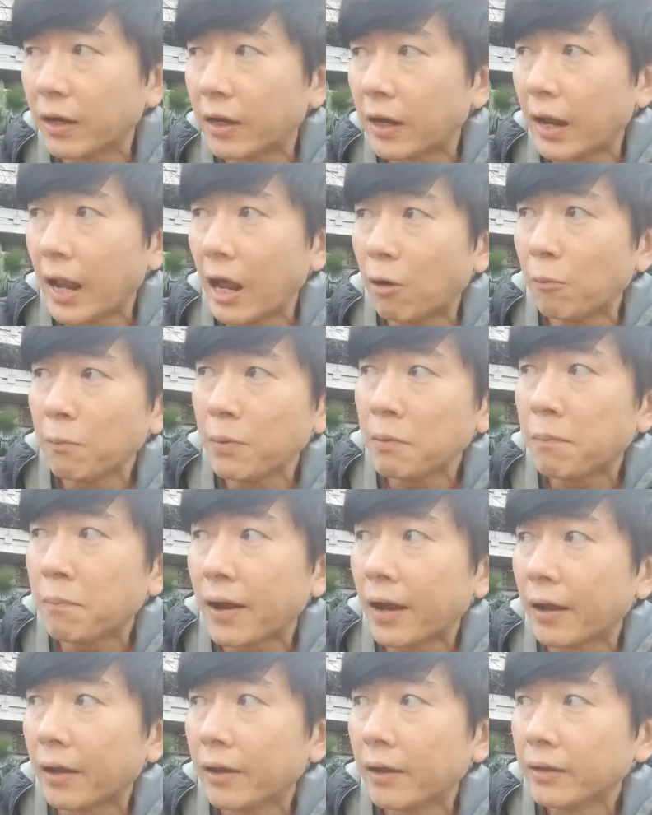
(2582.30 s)
help me
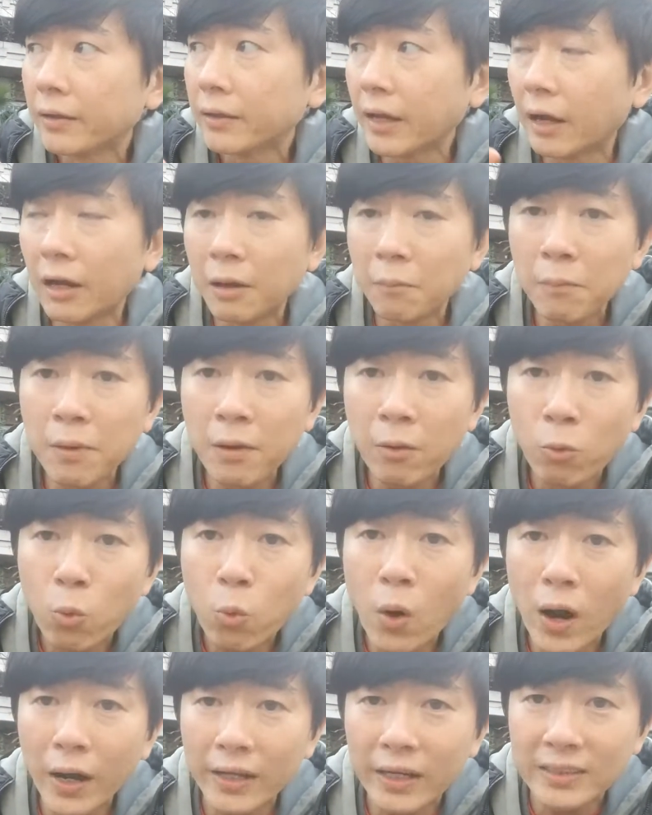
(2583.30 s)
by telling me
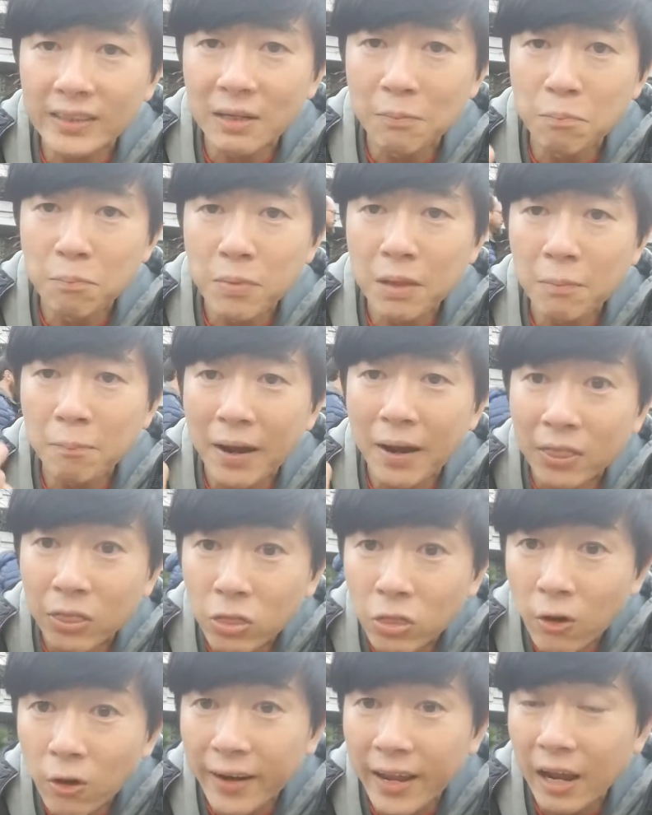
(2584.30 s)
what does it mean
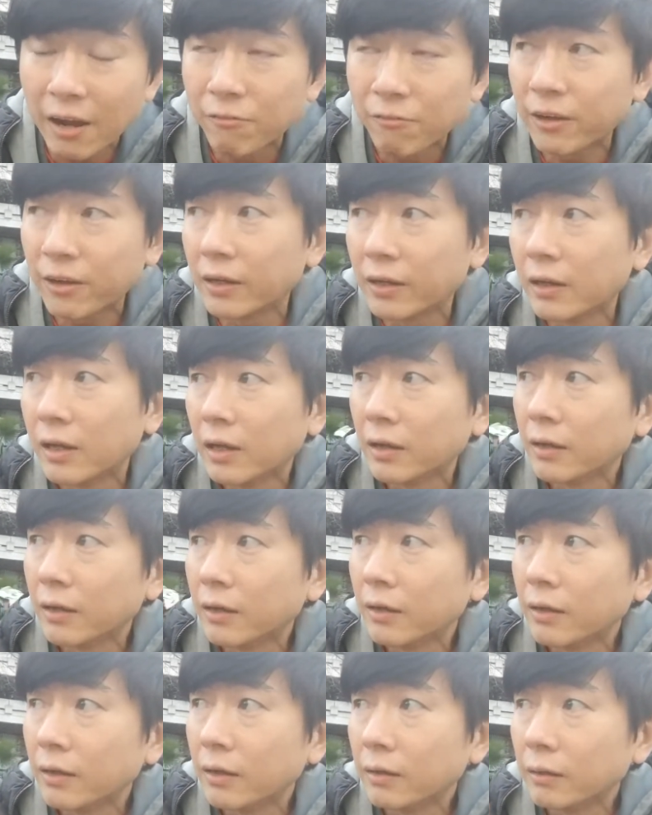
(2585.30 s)
by having
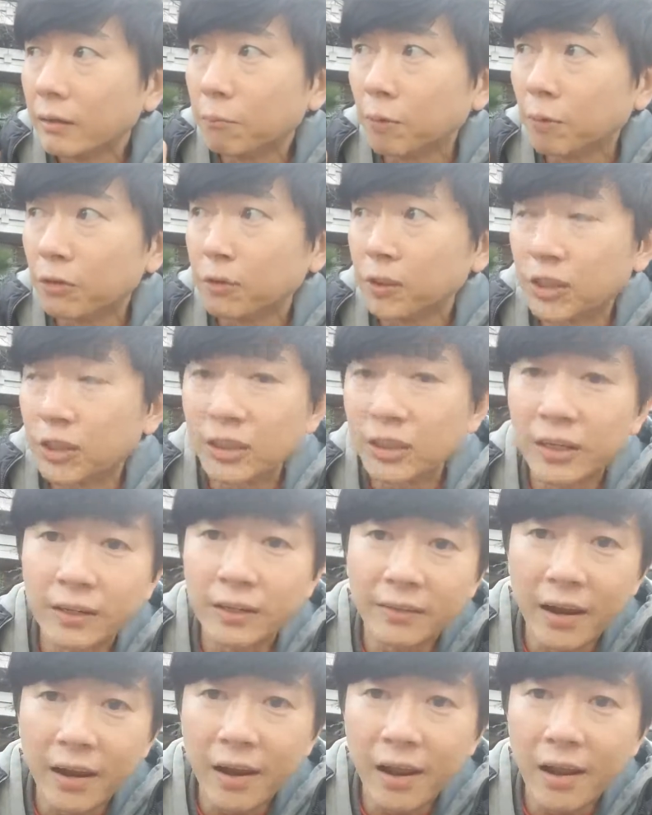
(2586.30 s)

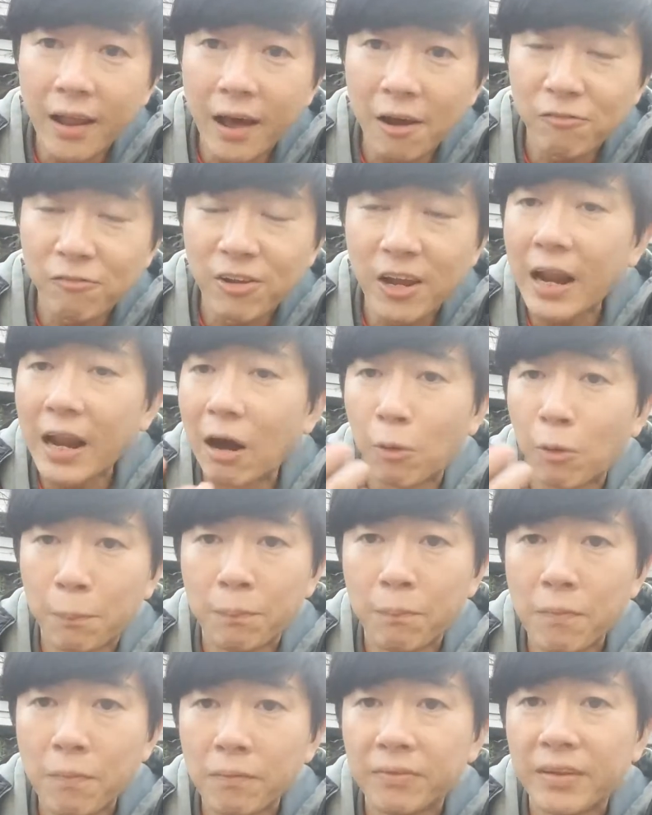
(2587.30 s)
moderation in daily life, then I'll
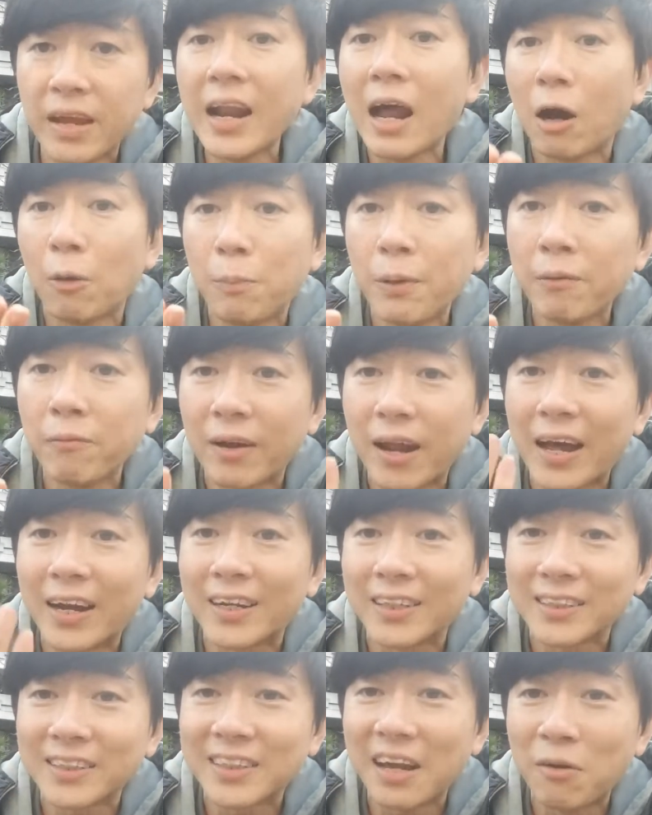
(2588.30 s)
be able to
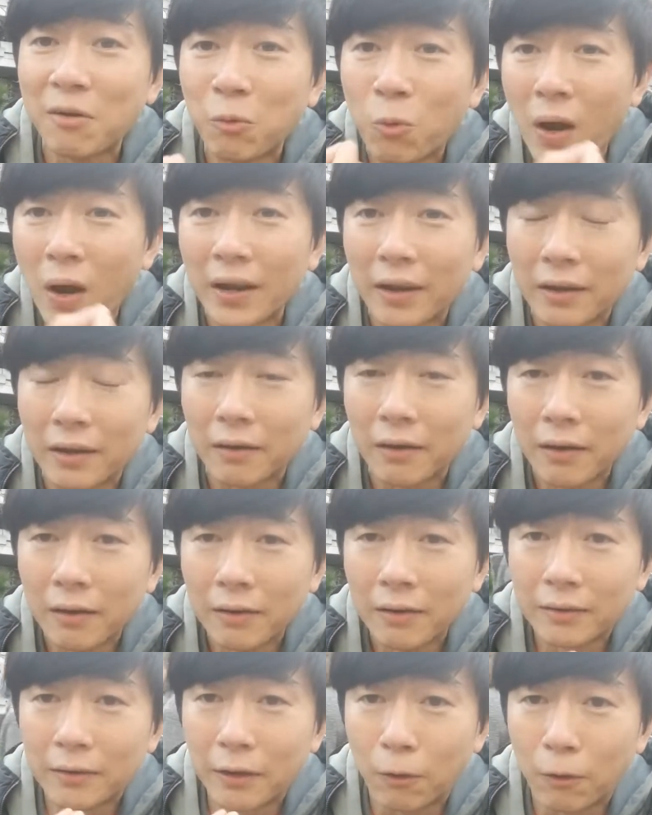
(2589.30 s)
understand what
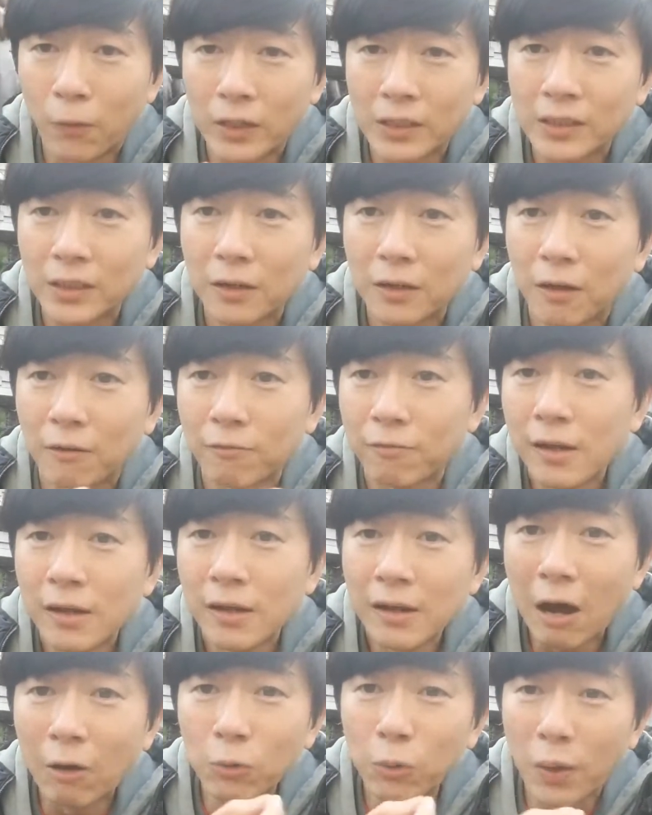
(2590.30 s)
the question of
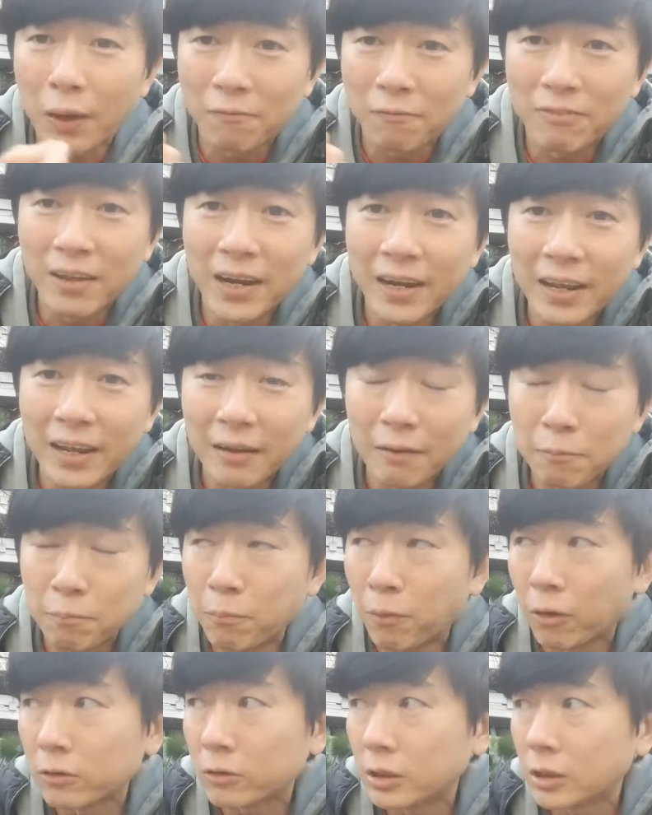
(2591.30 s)
how to have
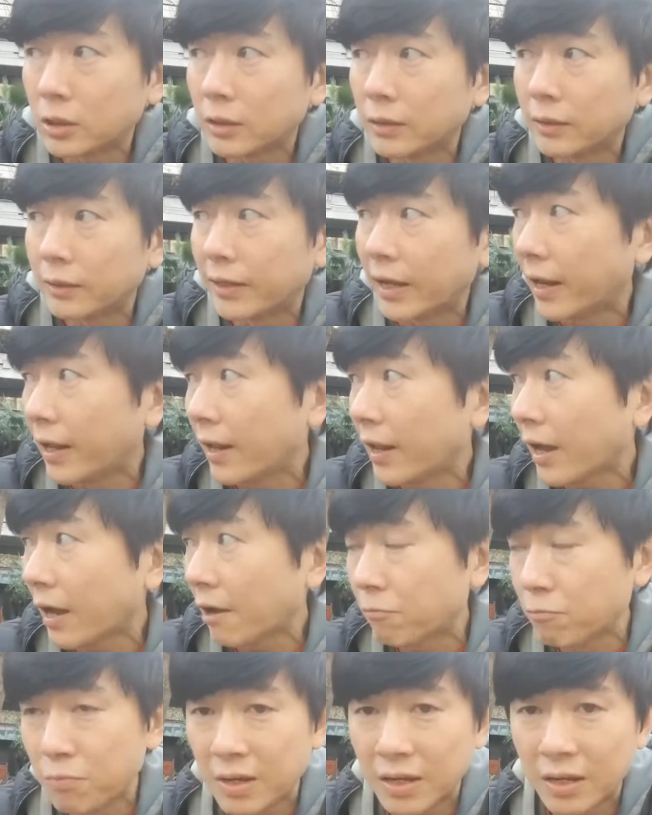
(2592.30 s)
moderation in daily
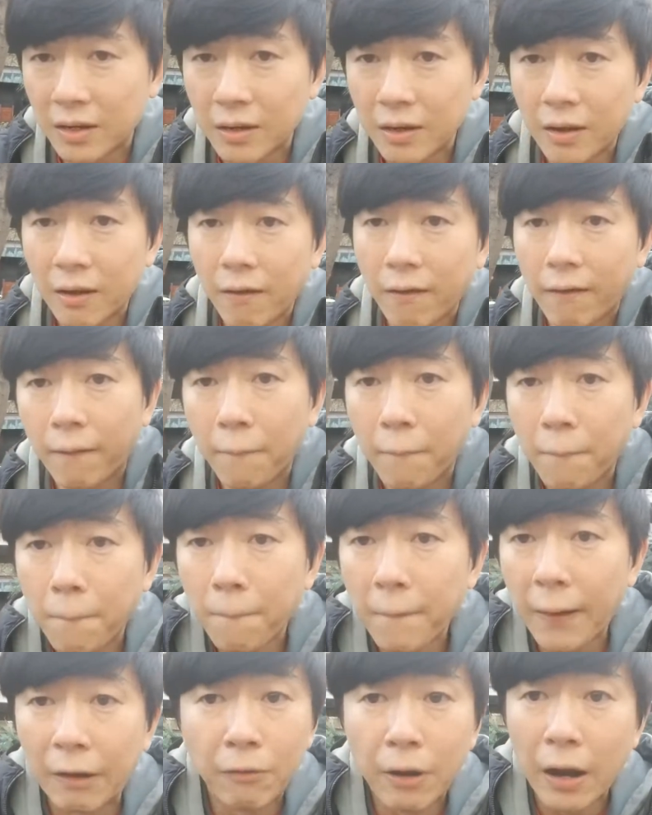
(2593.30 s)
life mean. Yeah,
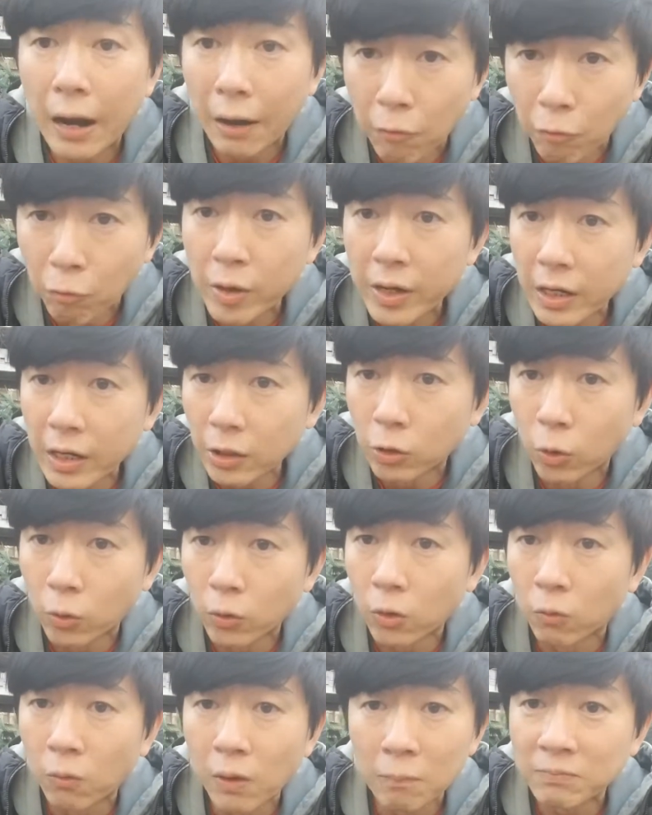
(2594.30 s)
I really
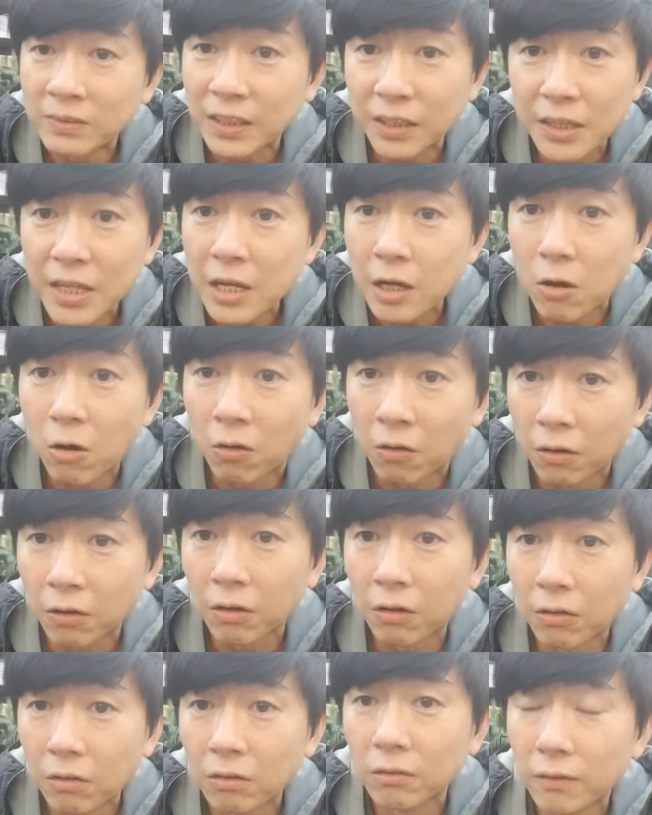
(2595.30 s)
don't know. What I'm saying, Qigong, you
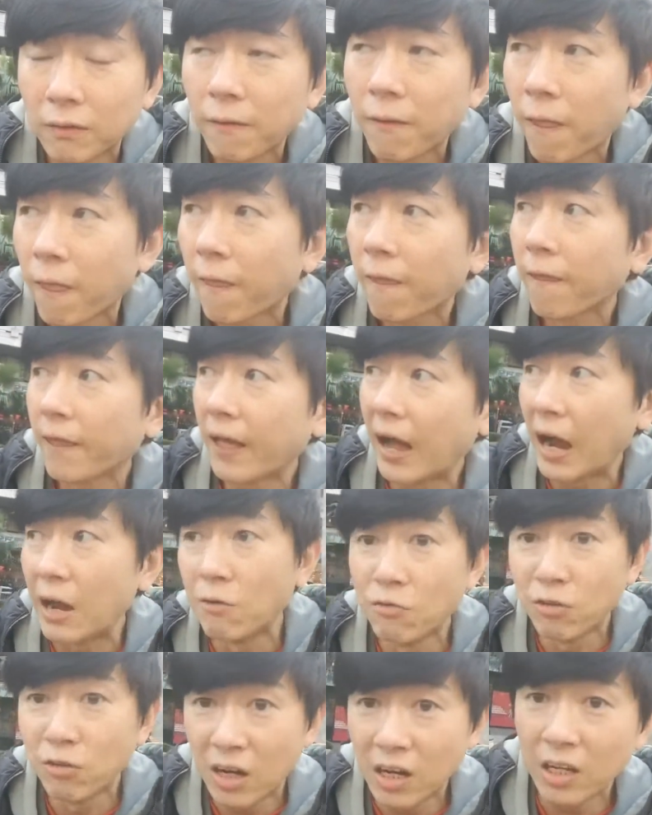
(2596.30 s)
know, I
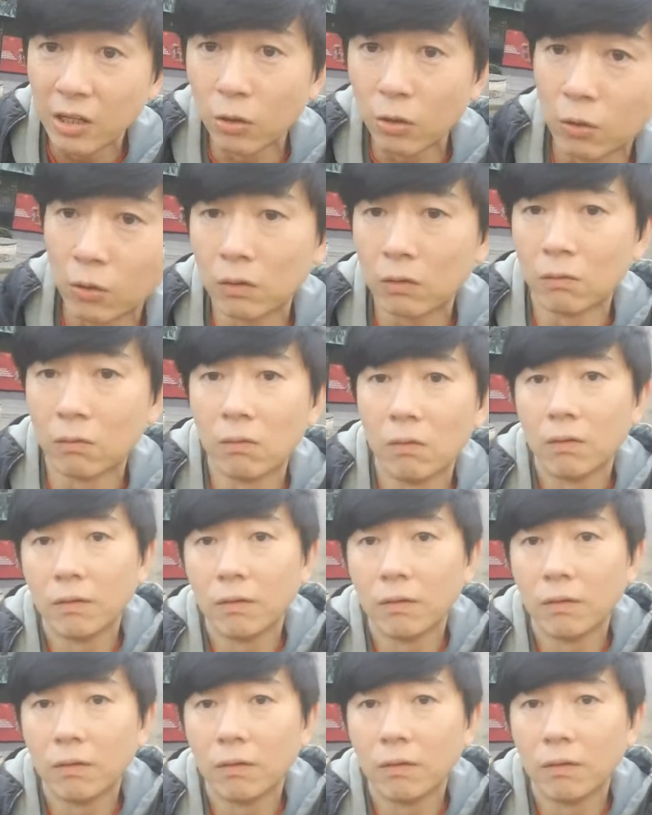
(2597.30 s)
really don't know.